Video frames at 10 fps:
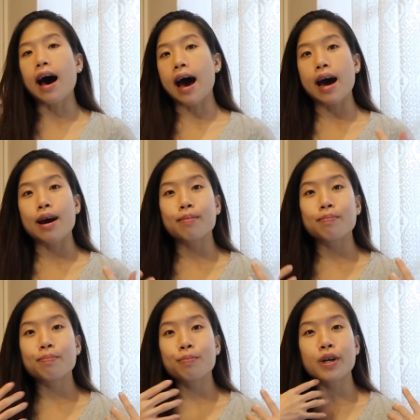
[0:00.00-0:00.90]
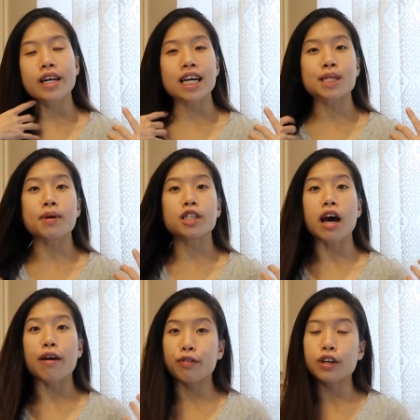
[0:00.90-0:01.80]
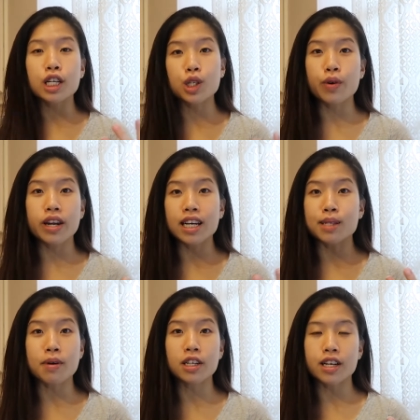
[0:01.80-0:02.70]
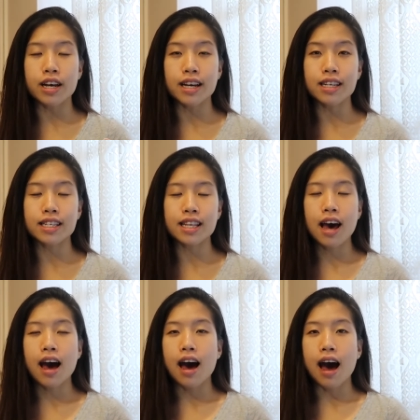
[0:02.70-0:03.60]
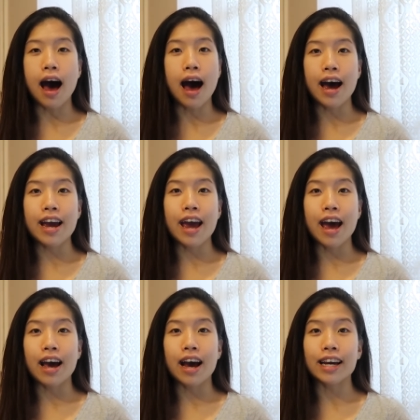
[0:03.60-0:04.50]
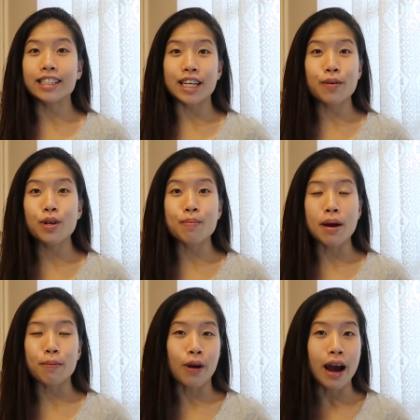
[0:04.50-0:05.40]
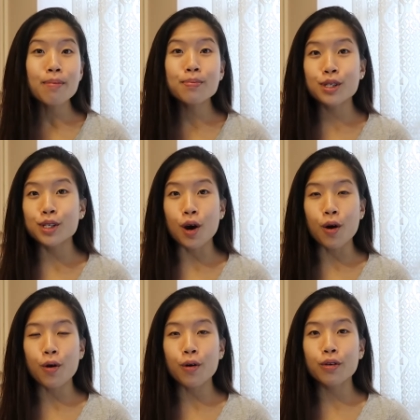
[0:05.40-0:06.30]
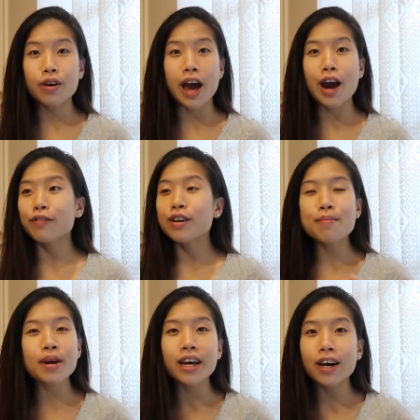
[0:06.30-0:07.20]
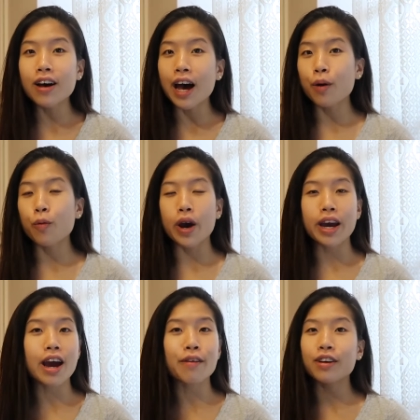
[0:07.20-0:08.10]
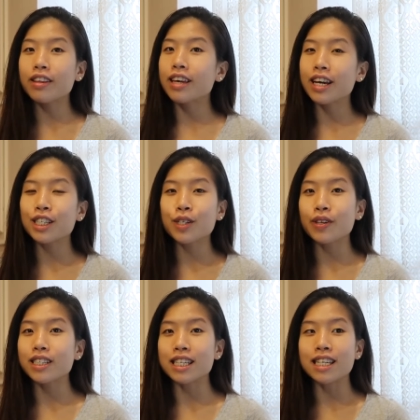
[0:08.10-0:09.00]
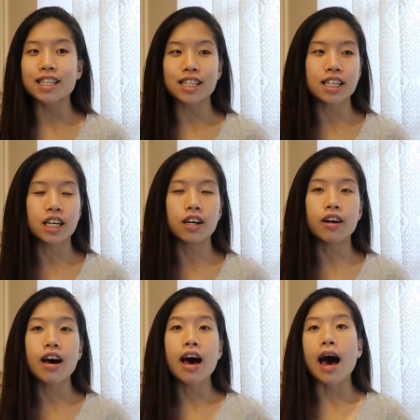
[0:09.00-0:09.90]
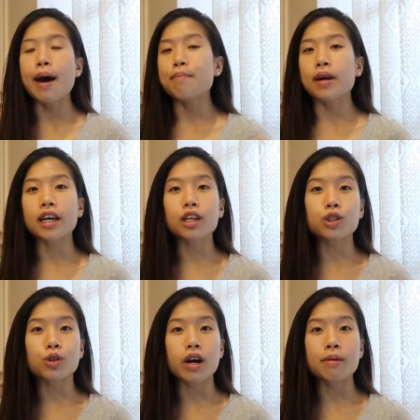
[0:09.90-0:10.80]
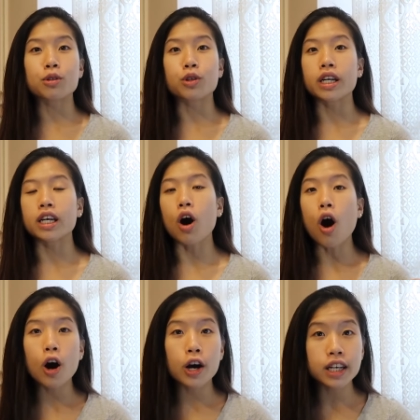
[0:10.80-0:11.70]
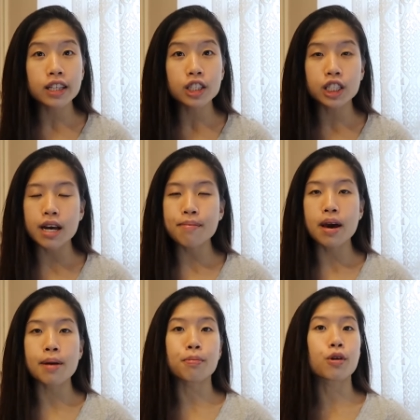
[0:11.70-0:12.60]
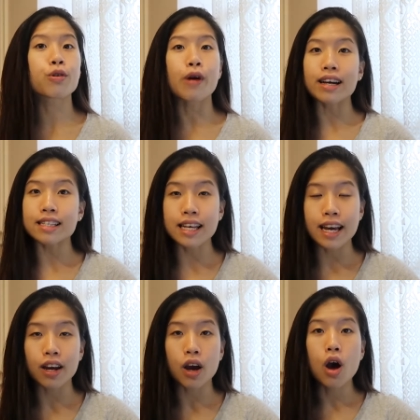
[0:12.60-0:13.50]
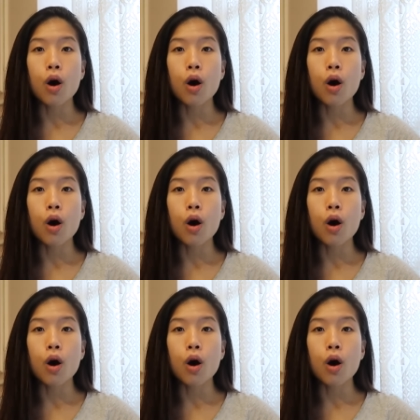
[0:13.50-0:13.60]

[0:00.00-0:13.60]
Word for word: I'm putting as much effort into it as much as I I did with my prep. So every meal, I weigh everything to a T still. I'm making sure I'm training hard in the gym and progressing